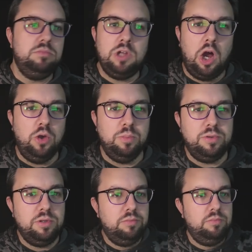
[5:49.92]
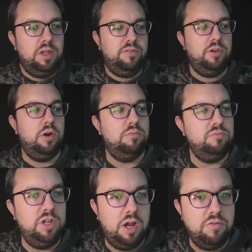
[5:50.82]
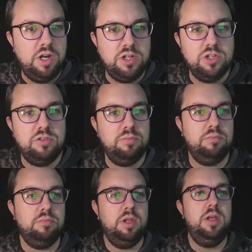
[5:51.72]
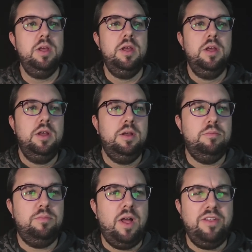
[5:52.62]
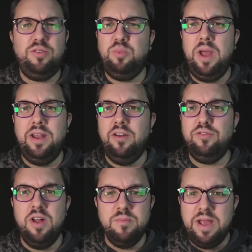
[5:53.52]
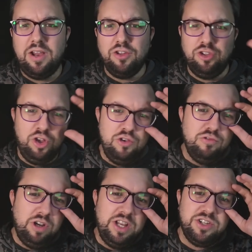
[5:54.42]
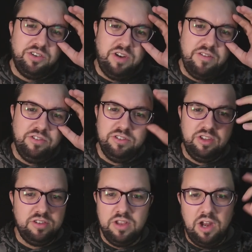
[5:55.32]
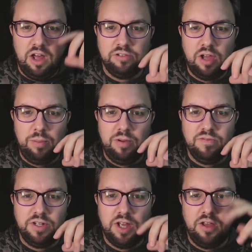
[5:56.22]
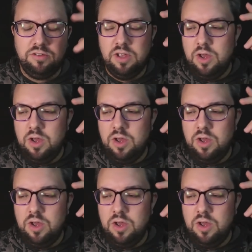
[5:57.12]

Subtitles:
hoped if you're not, you know, religious. That's weird. I've made like 2 religion references in the last couple of videos.